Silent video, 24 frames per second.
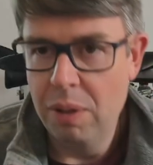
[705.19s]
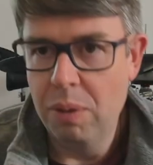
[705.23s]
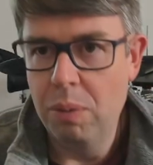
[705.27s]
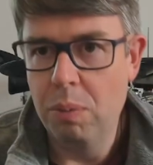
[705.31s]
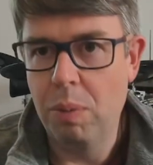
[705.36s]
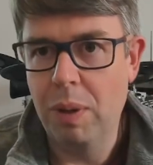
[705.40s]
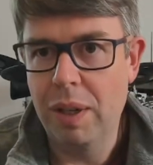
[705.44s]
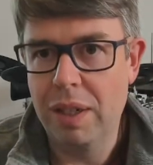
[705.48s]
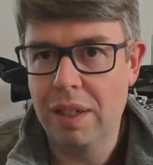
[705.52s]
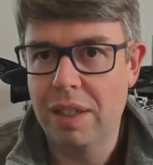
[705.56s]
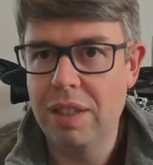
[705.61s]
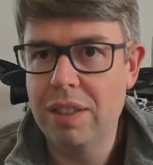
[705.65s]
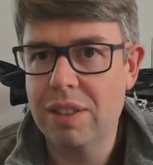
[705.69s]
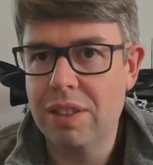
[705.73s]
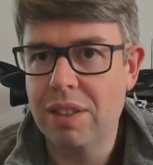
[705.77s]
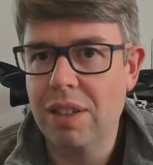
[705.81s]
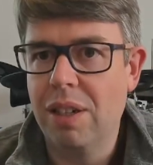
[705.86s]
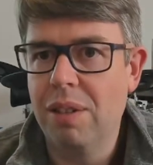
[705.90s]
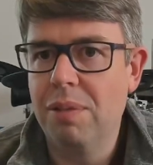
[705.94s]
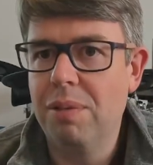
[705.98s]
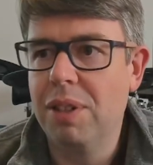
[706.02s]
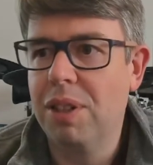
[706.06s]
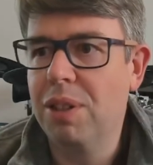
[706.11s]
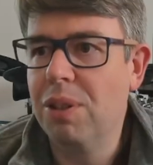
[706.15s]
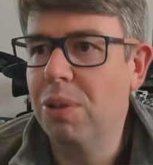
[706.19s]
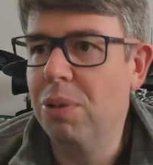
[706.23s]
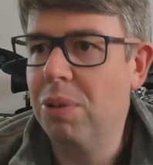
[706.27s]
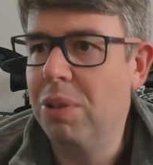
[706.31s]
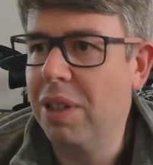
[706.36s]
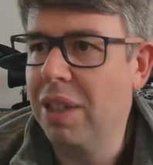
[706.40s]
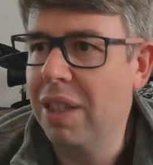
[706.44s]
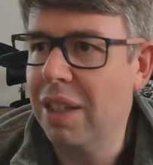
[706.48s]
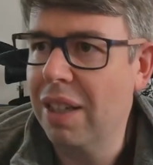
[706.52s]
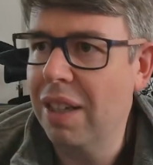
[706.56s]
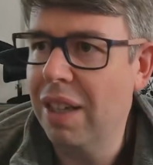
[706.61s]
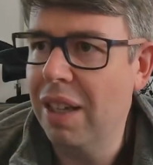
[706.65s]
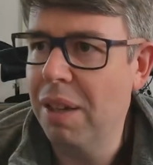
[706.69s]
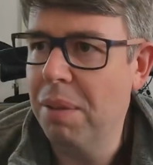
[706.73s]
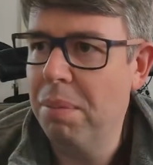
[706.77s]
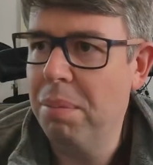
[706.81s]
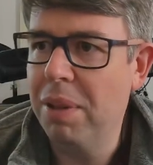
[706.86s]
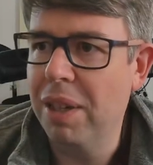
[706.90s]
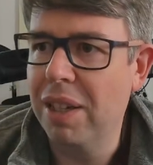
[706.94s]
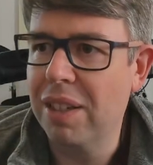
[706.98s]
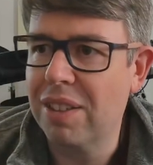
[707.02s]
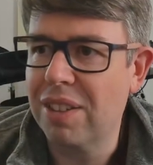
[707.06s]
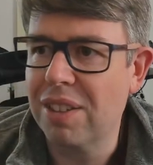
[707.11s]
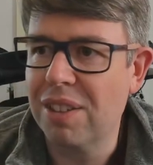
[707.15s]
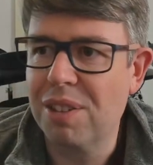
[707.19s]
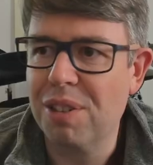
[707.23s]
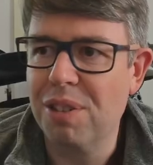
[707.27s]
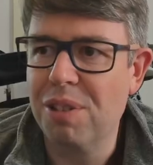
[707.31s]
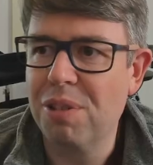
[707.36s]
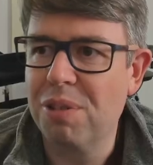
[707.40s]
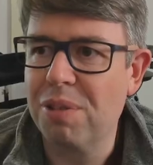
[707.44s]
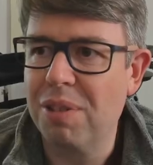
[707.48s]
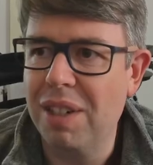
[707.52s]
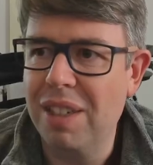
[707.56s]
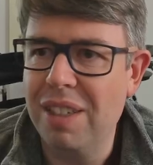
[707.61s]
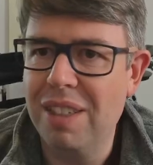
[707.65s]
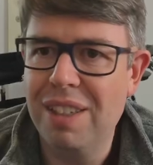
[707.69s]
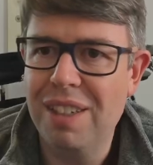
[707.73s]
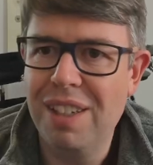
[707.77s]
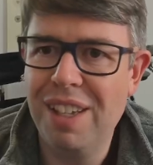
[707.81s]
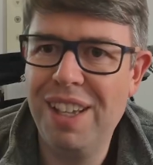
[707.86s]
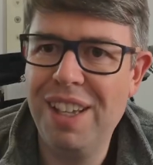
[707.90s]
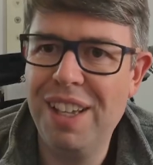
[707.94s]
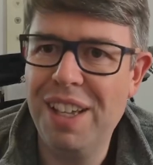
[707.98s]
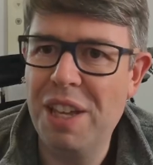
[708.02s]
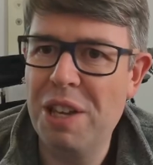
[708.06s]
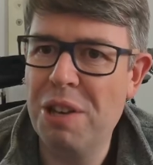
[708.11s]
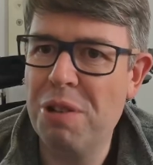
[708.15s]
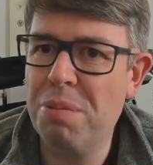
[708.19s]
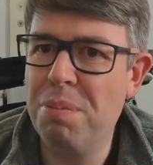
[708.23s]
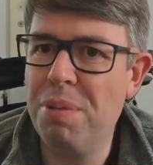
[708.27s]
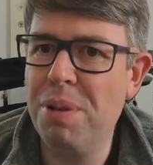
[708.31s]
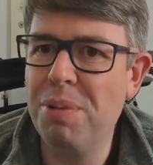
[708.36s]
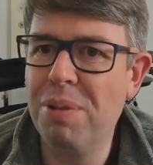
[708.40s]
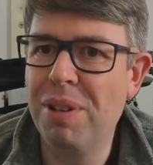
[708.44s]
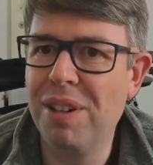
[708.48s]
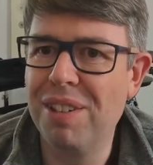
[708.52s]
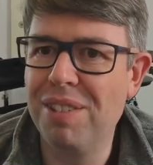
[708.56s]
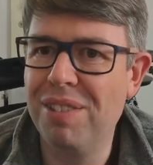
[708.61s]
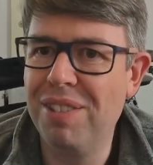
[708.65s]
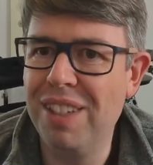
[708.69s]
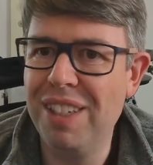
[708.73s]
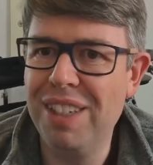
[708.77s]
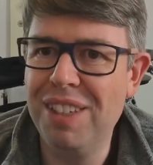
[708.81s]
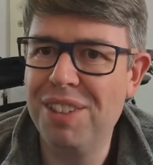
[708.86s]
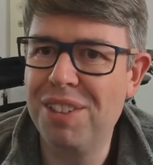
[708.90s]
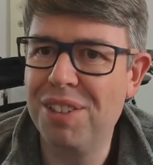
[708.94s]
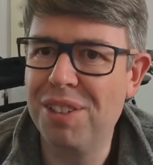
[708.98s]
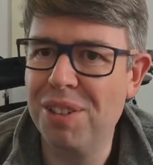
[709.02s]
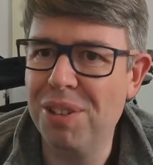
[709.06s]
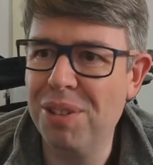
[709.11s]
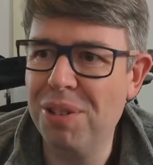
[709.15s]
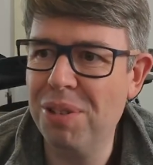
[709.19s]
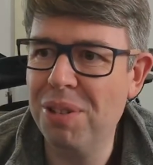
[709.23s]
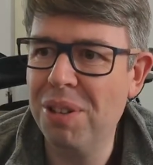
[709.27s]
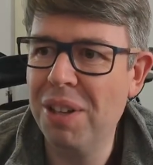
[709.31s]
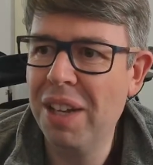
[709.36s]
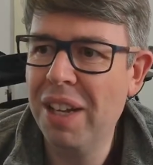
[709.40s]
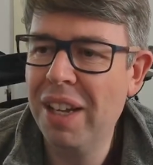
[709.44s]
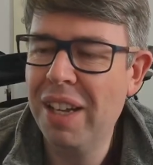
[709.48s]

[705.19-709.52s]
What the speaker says: when I start recording, it picks a clock rate. It will be one of these two,